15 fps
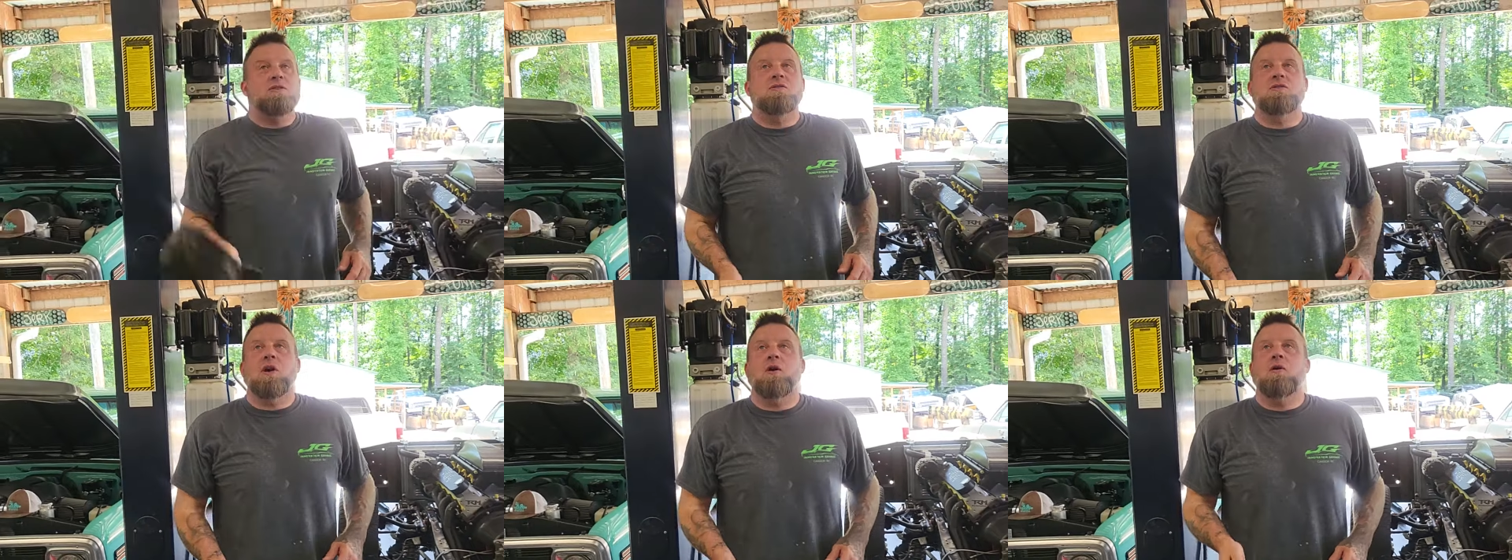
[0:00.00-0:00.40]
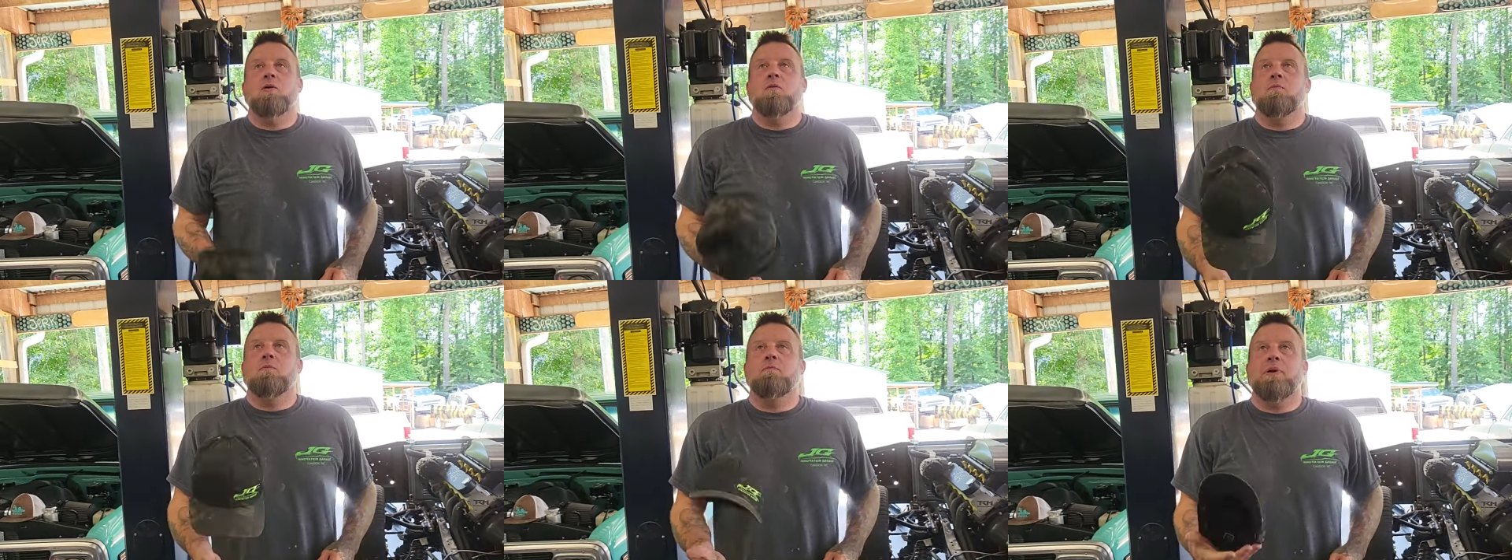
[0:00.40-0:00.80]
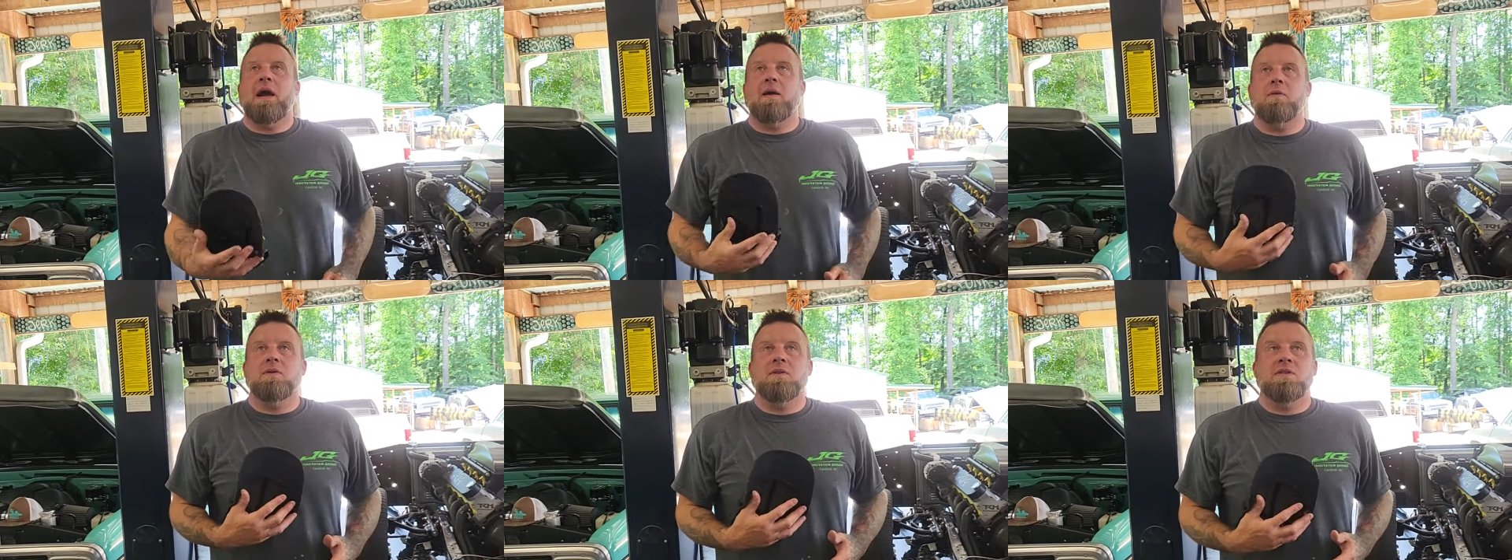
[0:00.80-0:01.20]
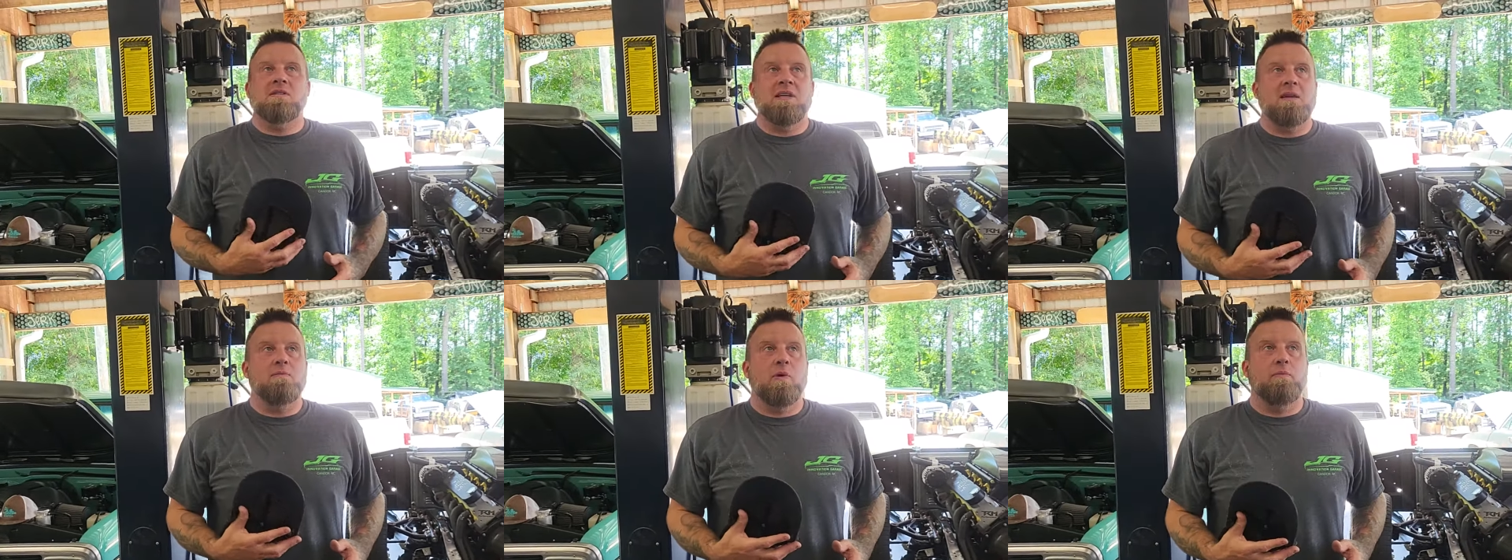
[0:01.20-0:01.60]
So back with the
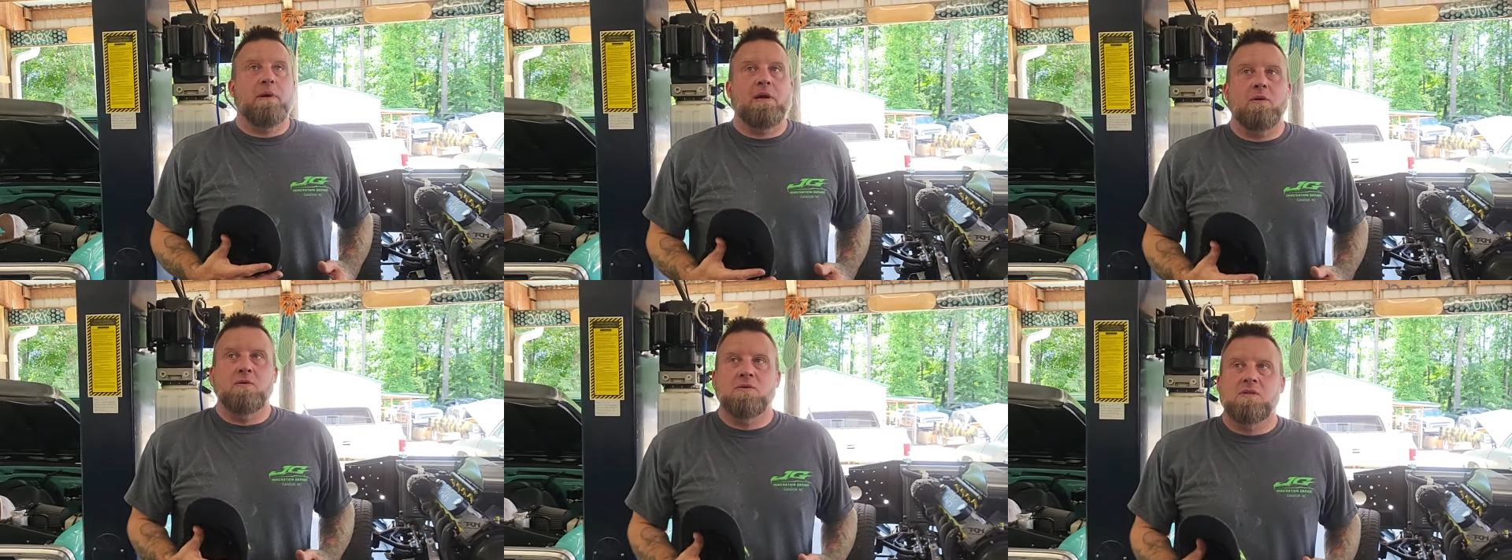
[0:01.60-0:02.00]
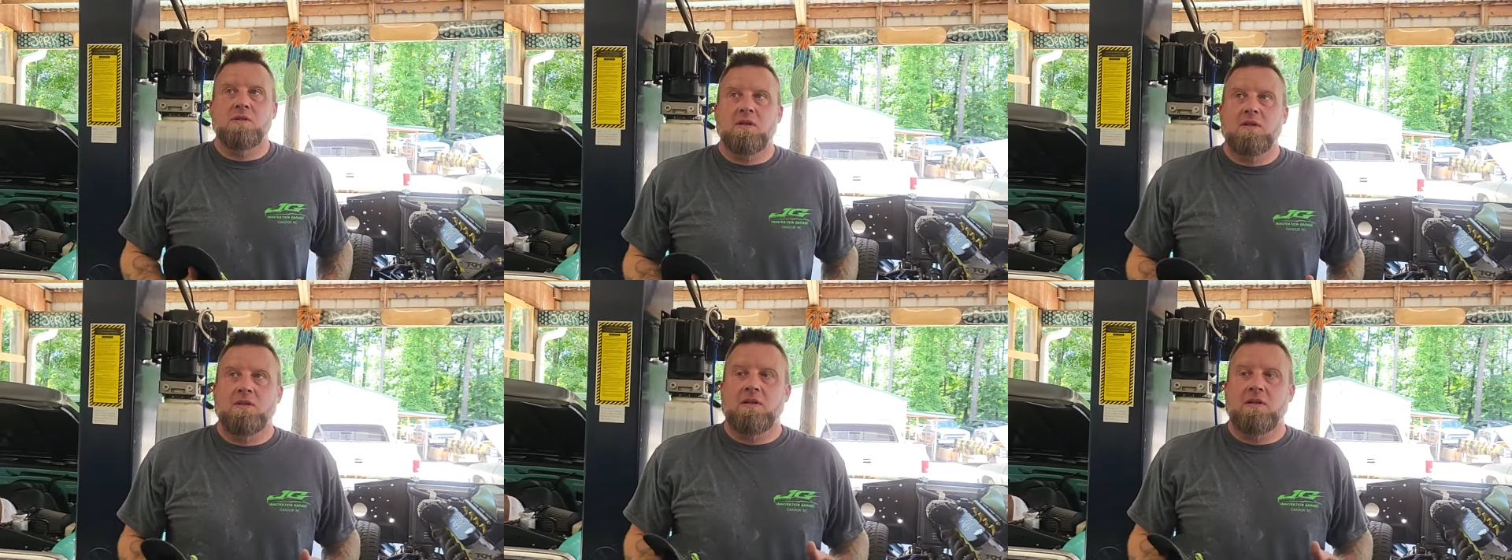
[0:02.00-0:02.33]
SEMA builds,